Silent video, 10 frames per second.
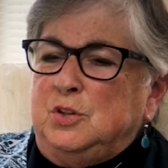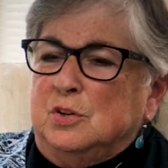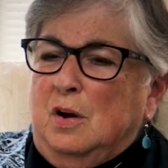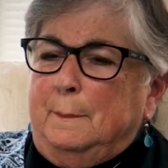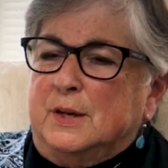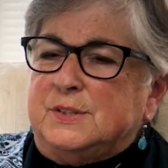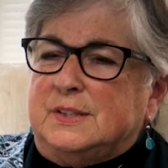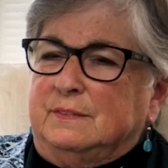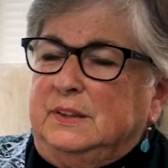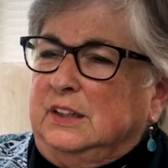you're almost
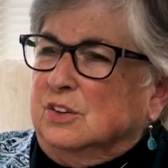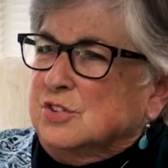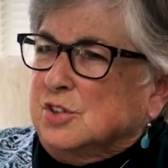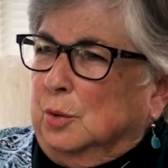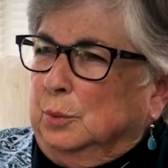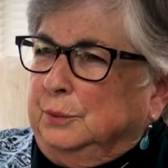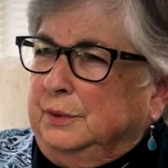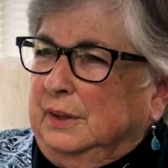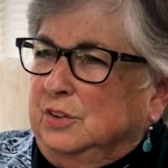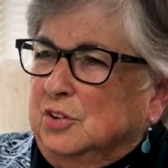70 years
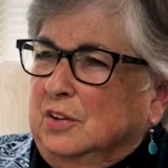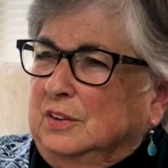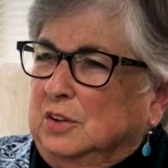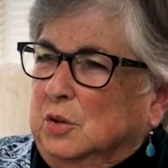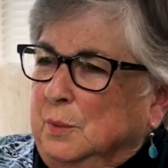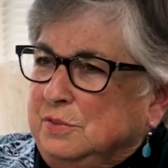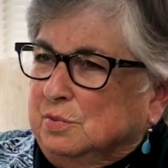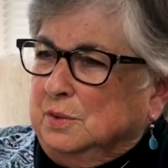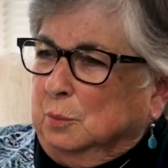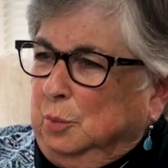old and you're going
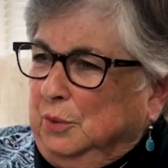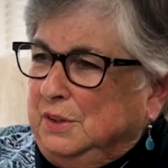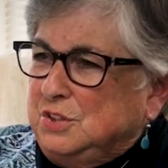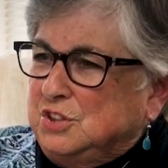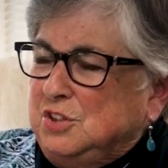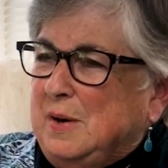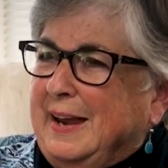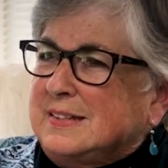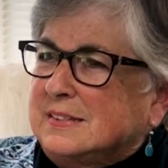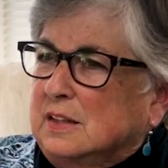through the woods, you
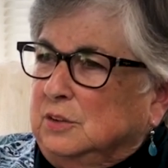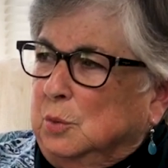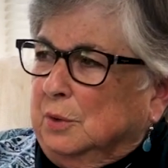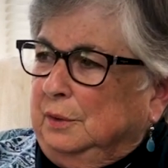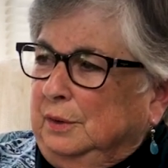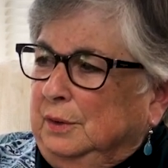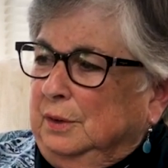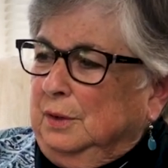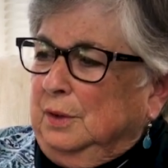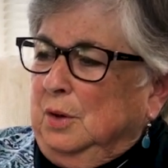ask the Lord,
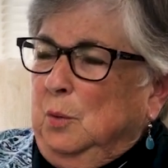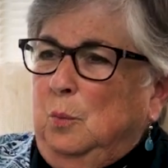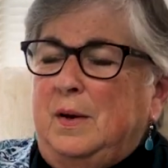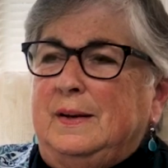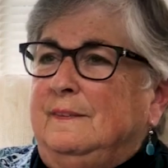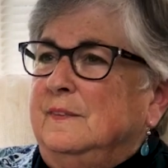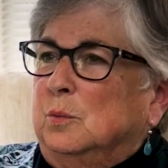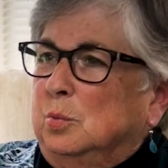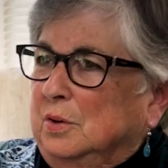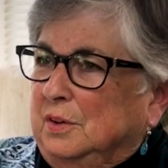what in the
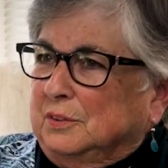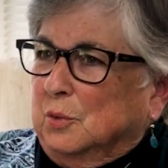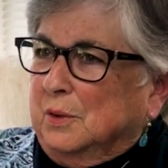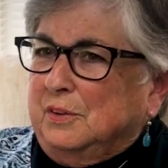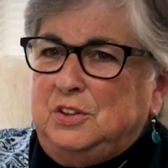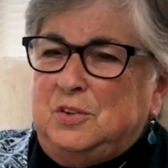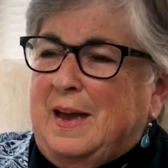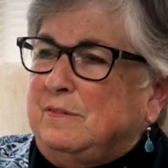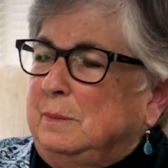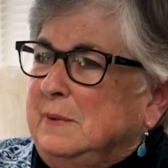world, Lord, are you
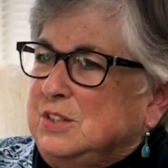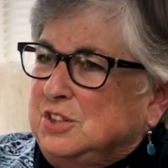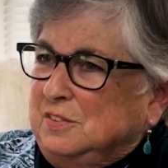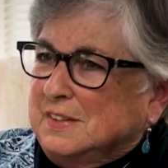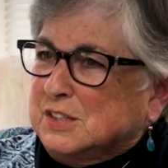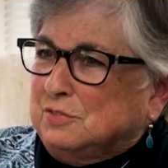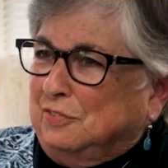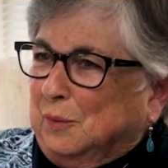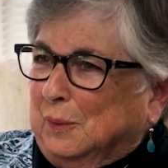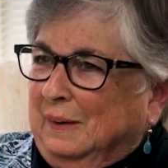having me do this
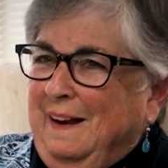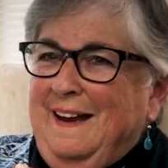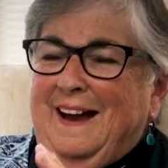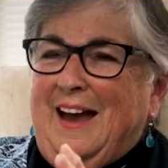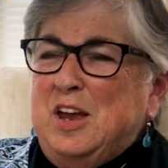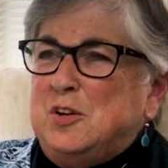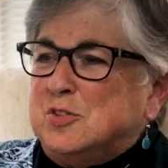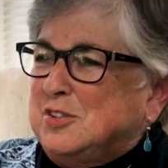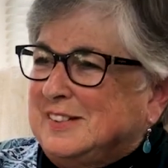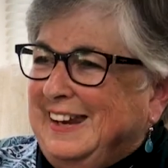for? I
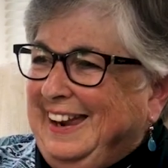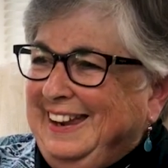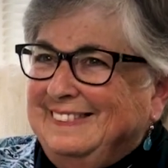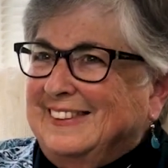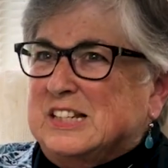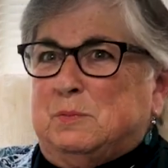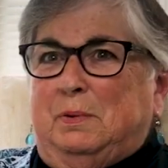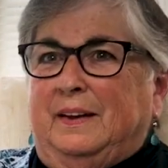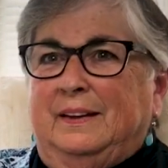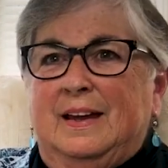understand this,
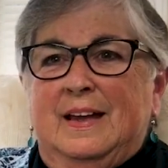but